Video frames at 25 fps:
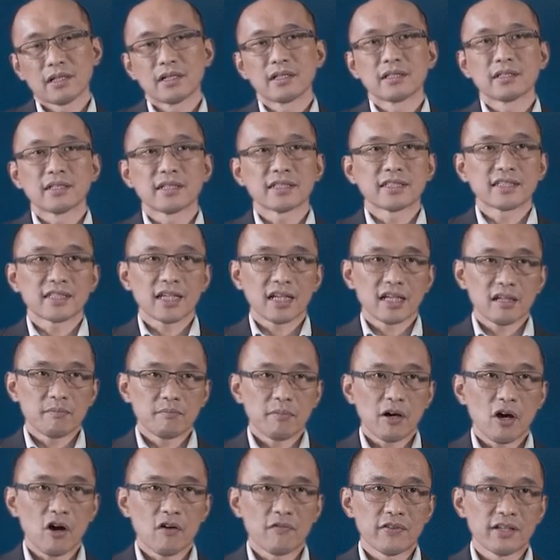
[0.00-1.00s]
The second
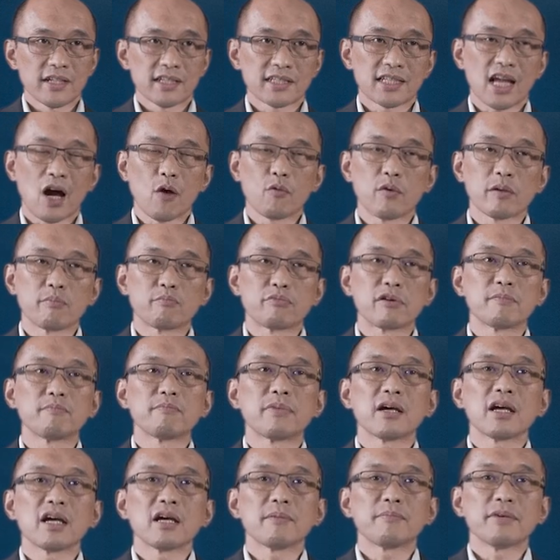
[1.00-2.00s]
part of it is how we
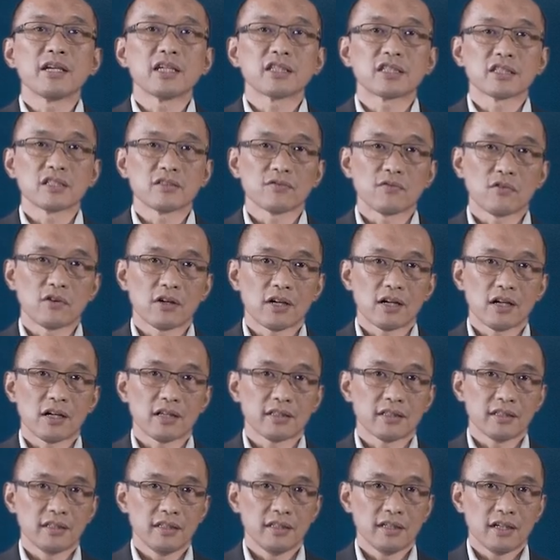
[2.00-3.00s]
prepare patients for CAR
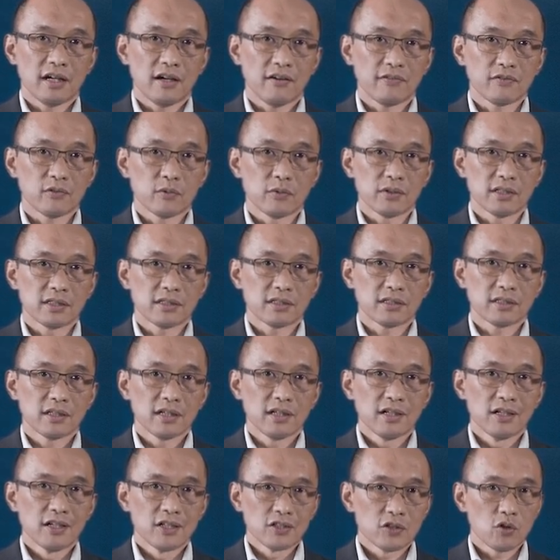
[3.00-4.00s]
T afterwards.
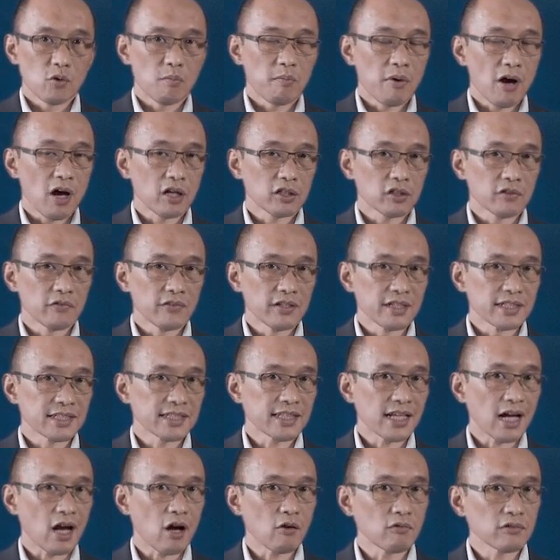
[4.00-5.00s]
So part of it is
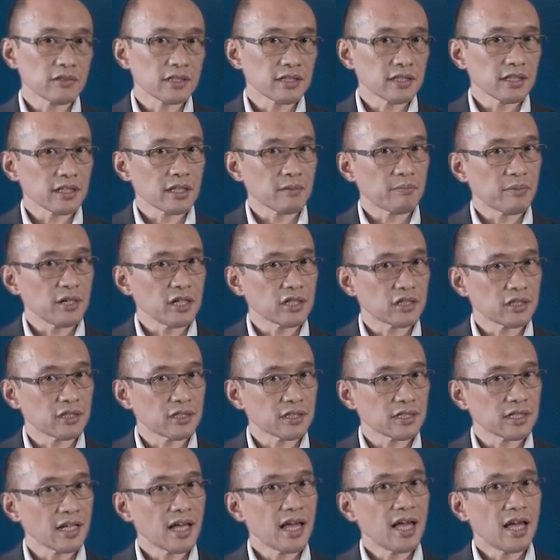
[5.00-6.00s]
counseling the
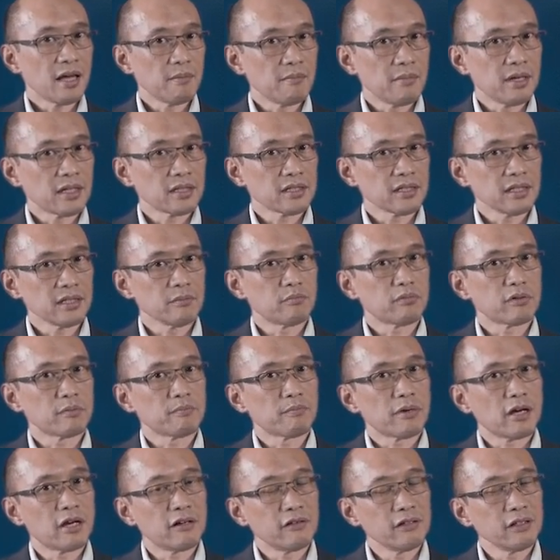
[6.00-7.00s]
patients and mentally
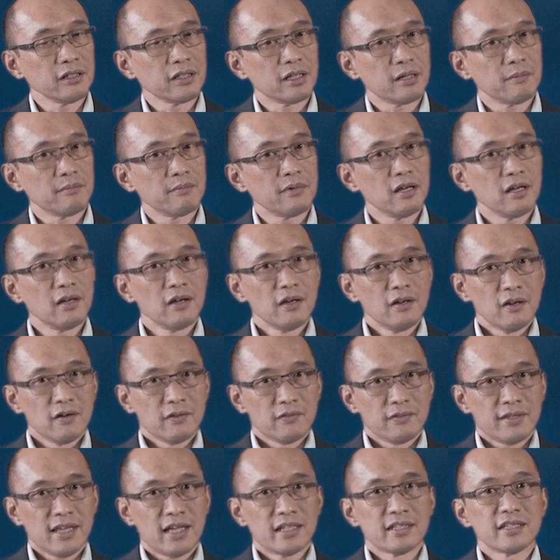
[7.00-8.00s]
preparing them
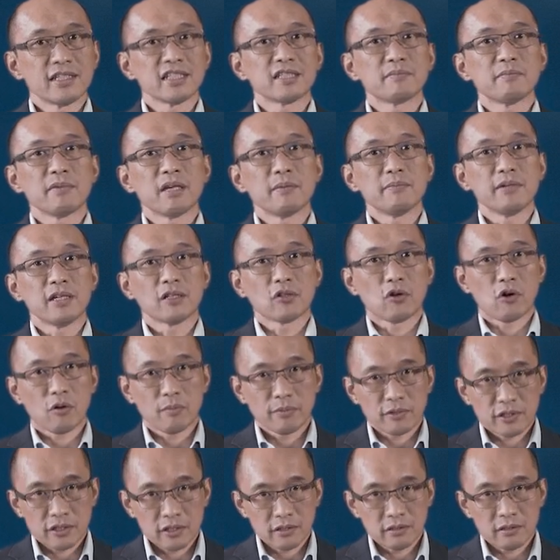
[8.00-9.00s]
that this may be an
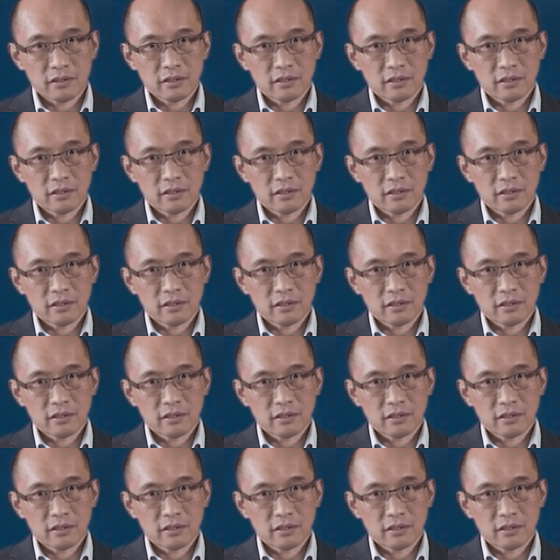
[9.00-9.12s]
option.